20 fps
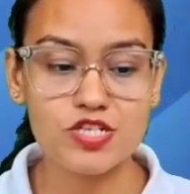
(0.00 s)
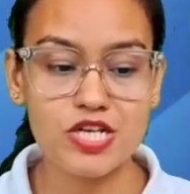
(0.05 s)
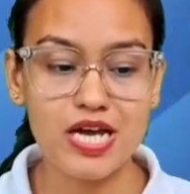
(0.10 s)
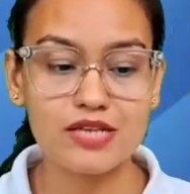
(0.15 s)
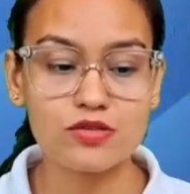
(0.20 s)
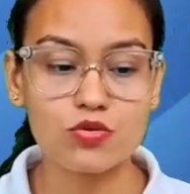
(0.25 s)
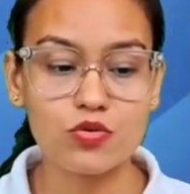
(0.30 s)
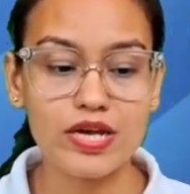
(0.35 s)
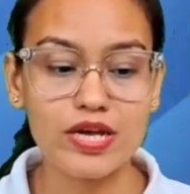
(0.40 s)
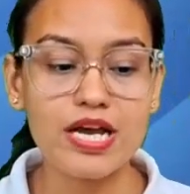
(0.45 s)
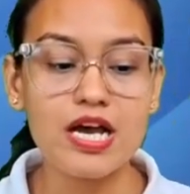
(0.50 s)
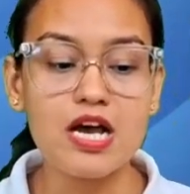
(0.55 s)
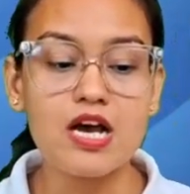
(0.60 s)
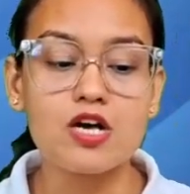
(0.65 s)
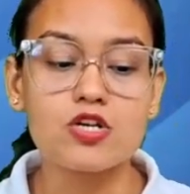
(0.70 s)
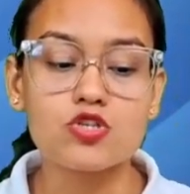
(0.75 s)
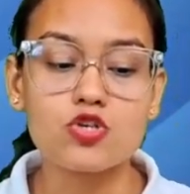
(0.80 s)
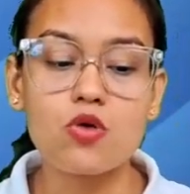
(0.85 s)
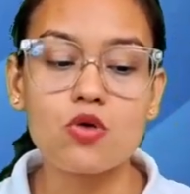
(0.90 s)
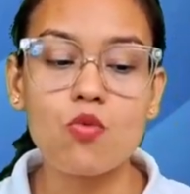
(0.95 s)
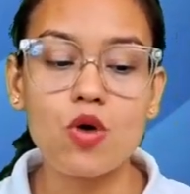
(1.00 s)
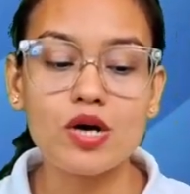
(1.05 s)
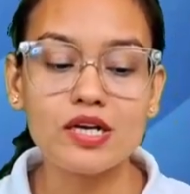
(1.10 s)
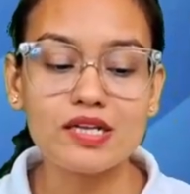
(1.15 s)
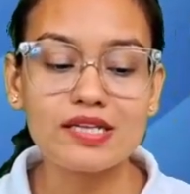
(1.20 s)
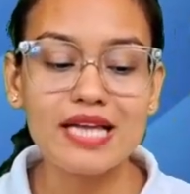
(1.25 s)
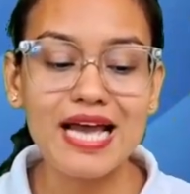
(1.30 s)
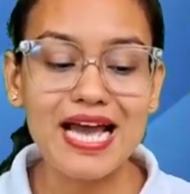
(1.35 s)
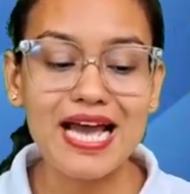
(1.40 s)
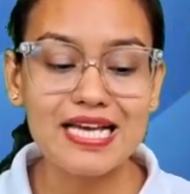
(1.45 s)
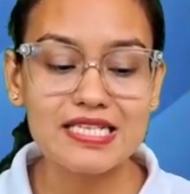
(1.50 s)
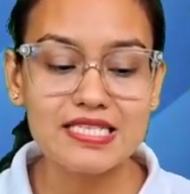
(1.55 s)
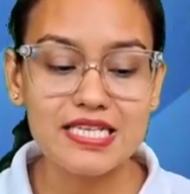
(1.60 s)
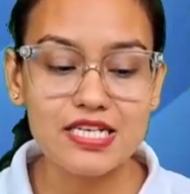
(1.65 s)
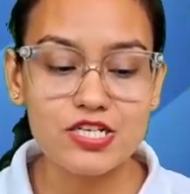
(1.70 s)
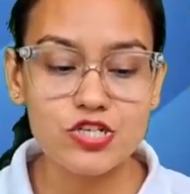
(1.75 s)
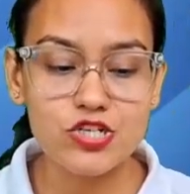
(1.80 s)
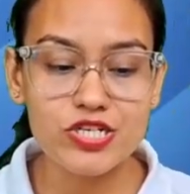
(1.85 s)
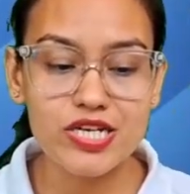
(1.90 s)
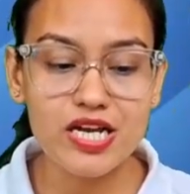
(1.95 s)
Okay, so what are the
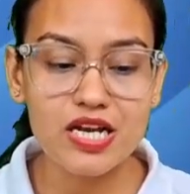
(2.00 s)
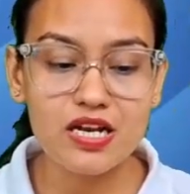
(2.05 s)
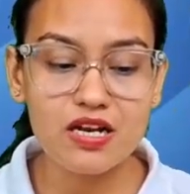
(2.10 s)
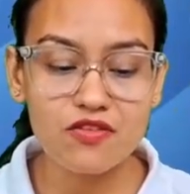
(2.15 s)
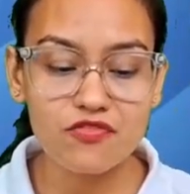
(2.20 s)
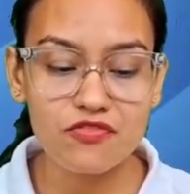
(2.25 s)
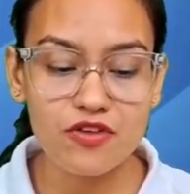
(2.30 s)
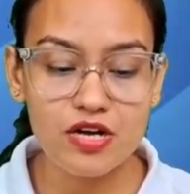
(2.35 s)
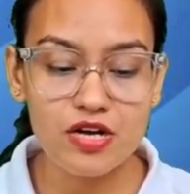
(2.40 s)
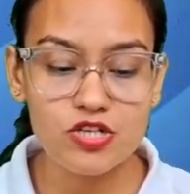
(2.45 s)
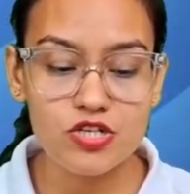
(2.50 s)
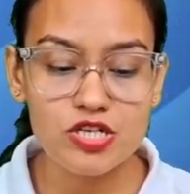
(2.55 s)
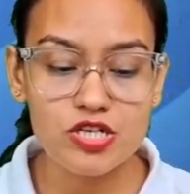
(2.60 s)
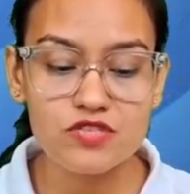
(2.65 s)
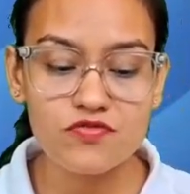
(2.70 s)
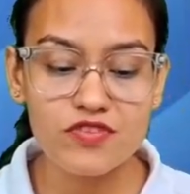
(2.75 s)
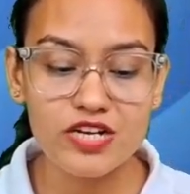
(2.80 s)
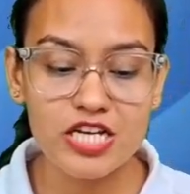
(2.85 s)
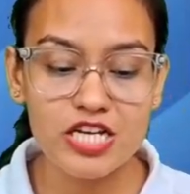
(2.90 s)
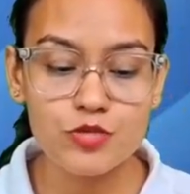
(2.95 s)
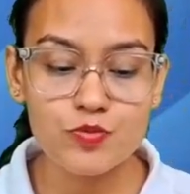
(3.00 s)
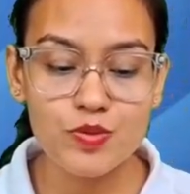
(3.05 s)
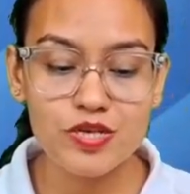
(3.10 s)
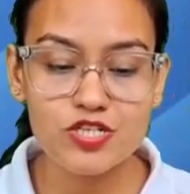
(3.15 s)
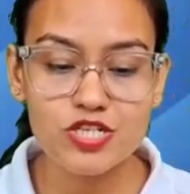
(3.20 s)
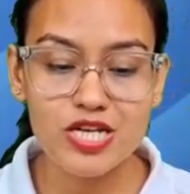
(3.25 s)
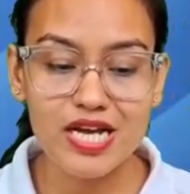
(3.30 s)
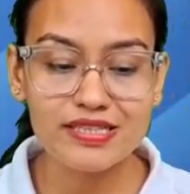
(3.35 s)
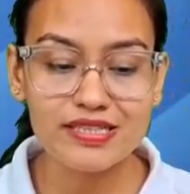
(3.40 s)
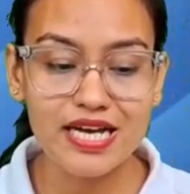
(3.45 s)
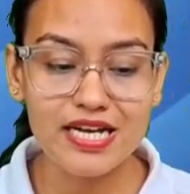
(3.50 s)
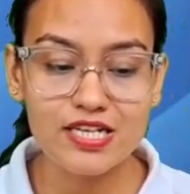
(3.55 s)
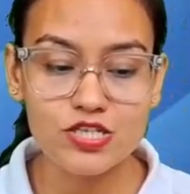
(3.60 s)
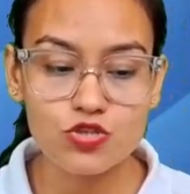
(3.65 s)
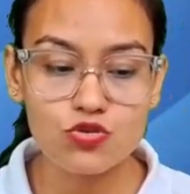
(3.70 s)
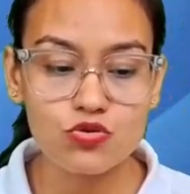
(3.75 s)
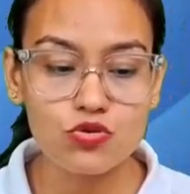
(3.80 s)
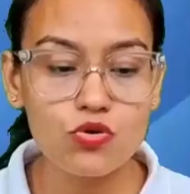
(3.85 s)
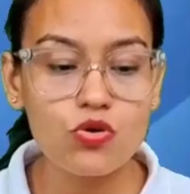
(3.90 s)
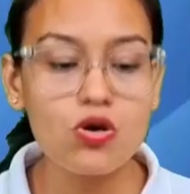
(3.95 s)
essential functions village panchayat has to
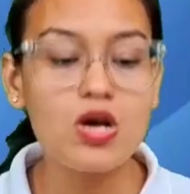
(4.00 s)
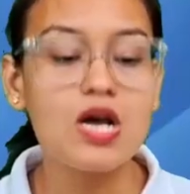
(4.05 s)
do?